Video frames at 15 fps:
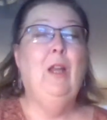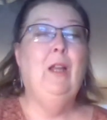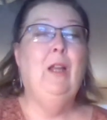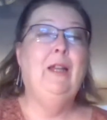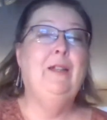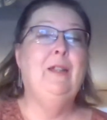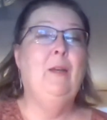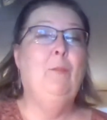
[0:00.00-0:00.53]

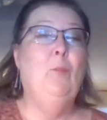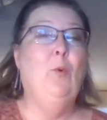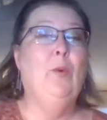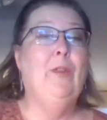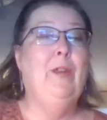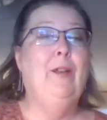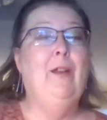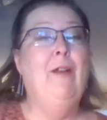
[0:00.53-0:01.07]
like some more
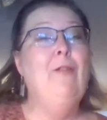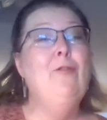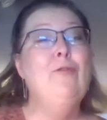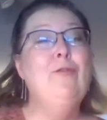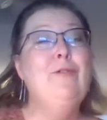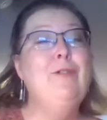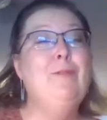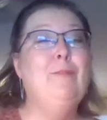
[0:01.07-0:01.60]
than
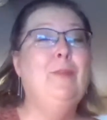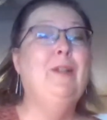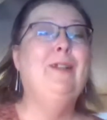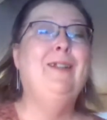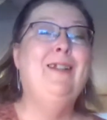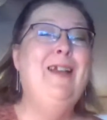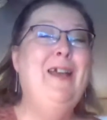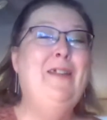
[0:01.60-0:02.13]
others,
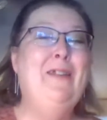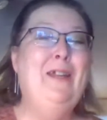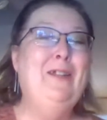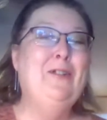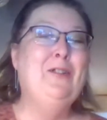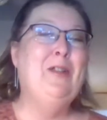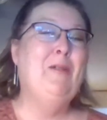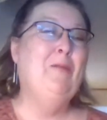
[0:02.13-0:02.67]
but
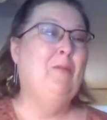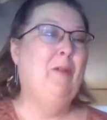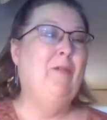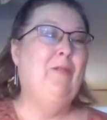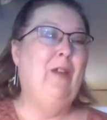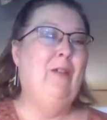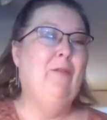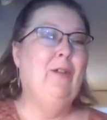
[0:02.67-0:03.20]
these are some of my
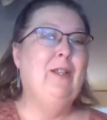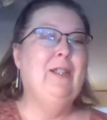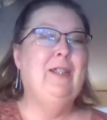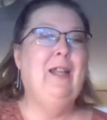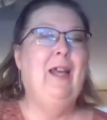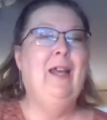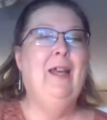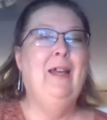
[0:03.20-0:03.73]
favorites,
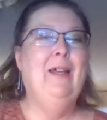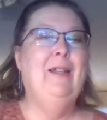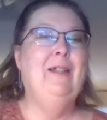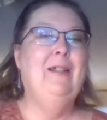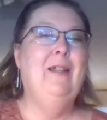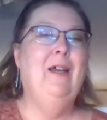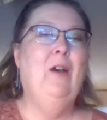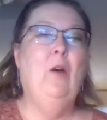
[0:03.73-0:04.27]

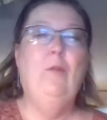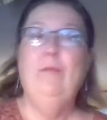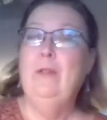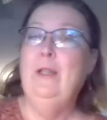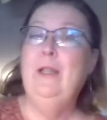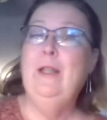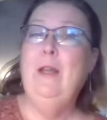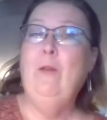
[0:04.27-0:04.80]
and
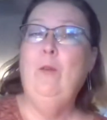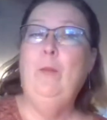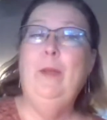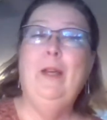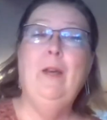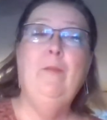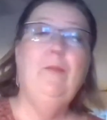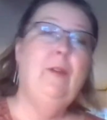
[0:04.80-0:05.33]
hopefully they will
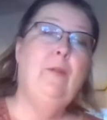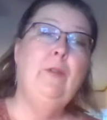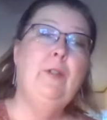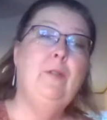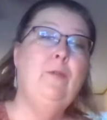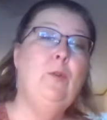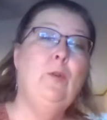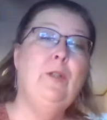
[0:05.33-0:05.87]
become
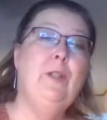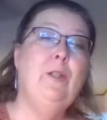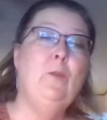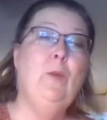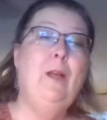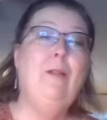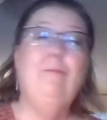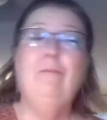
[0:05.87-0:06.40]
favorites of yours as
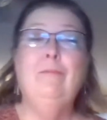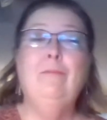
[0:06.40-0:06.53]
well.